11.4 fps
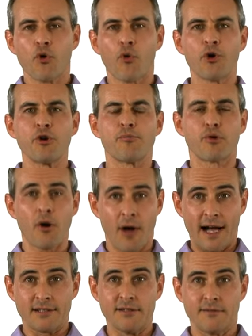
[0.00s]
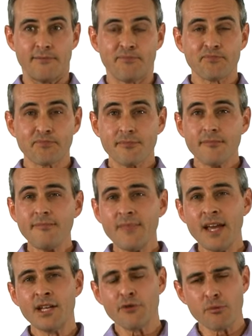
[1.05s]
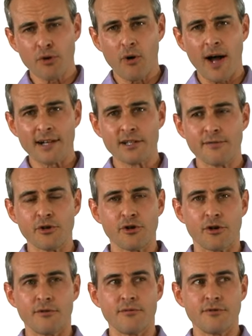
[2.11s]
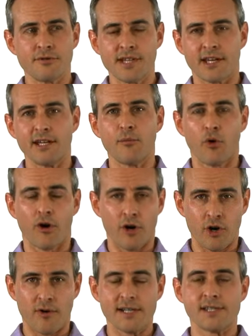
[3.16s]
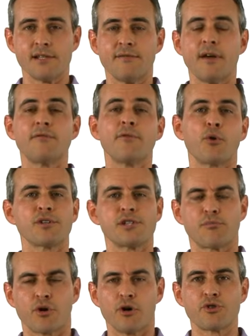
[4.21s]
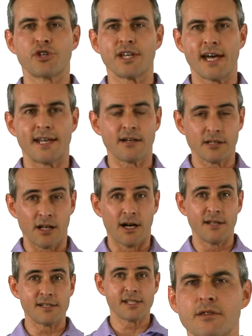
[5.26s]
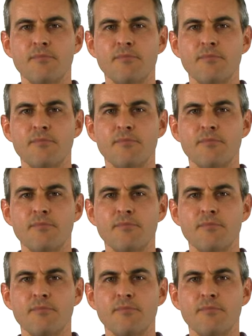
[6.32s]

Or you're proactive, and if you're proactive, you're, you're taking a more aggressive and focused approach to getting clients.